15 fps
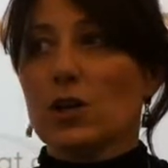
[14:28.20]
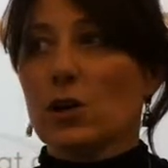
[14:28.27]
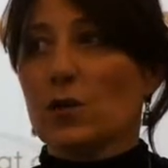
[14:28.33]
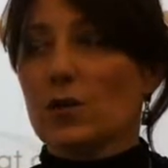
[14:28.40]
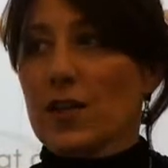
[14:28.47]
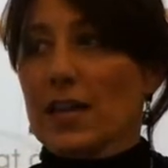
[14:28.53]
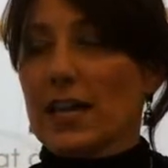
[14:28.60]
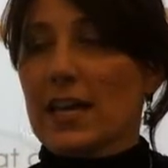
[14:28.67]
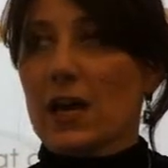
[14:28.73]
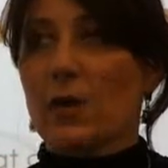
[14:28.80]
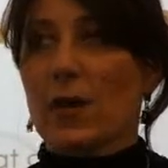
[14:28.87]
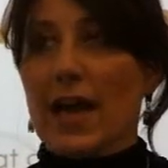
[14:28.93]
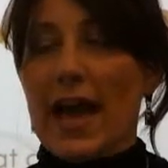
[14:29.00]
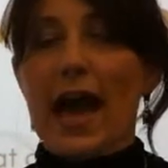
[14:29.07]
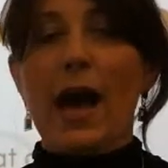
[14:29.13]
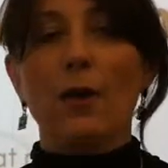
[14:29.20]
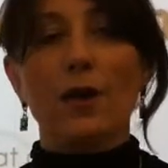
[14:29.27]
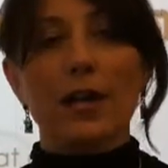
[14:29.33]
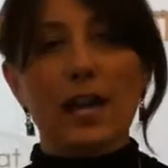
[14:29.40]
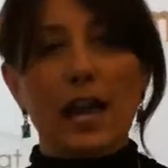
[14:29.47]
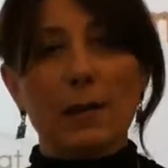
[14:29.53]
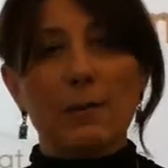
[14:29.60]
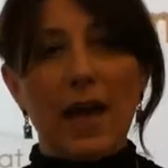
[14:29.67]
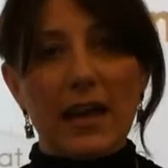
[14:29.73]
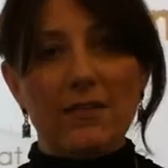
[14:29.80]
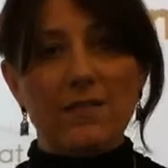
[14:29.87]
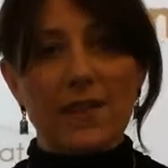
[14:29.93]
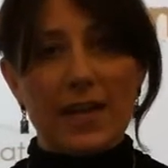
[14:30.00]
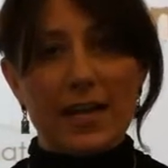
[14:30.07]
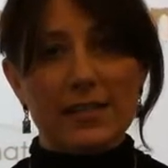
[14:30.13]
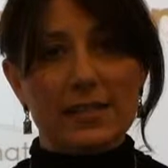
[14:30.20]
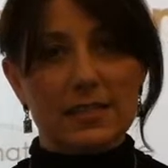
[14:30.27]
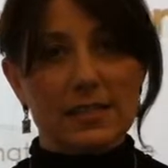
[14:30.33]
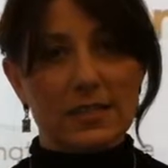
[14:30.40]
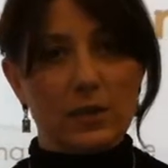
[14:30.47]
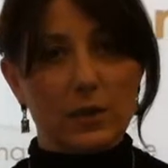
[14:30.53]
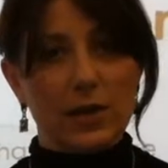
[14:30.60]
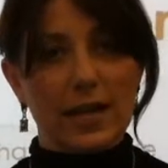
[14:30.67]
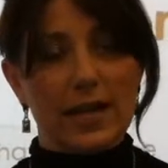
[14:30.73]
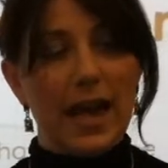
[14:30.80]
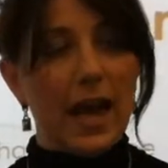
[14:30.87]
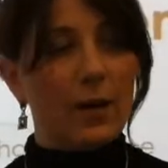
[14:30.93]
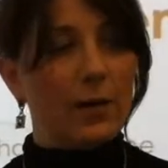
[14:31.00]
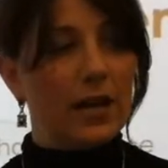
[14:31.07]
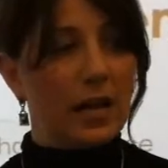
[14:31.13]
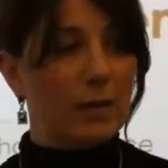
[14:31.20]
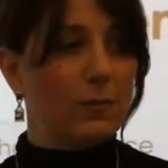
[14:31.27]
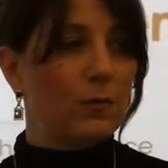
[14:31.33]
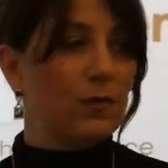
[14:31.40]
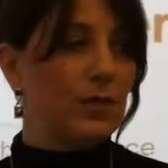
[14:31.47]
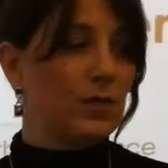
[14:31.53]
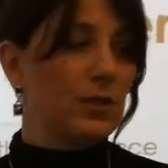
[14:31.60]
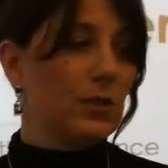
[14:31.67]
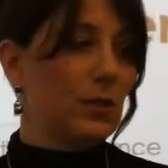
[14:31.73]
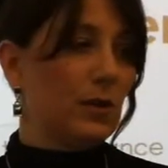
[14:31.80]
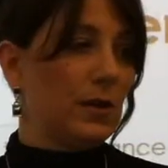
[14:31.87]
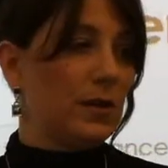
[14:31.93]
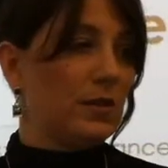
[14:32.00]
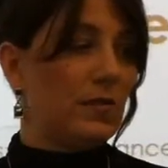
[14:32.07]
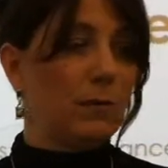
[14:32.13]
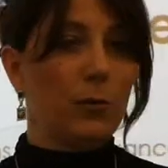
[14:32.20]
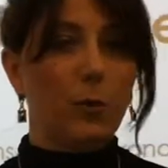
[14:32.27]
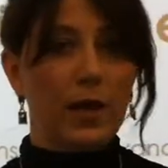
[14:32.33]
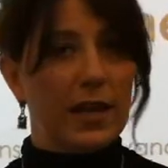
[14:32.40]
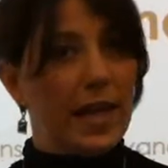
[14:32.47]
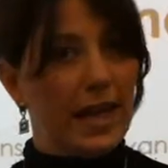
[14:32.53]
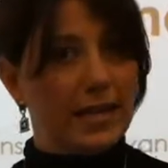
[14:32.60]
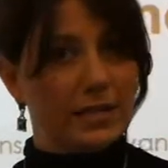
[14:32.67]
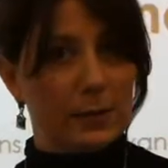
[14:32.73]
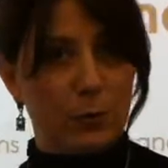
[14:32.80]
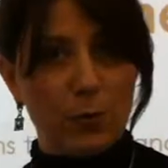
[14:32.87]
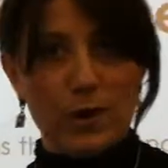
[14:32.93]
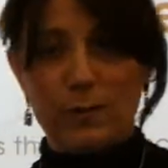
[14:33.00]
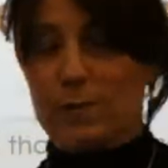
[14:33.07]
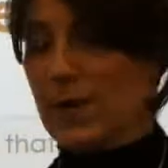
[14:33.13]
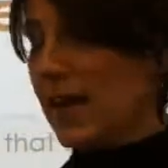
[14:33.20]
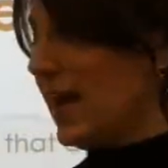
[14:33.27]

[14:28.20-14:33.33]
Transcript: you're thinking, okay, how can I advance this learning, and how can I move the students from point A to point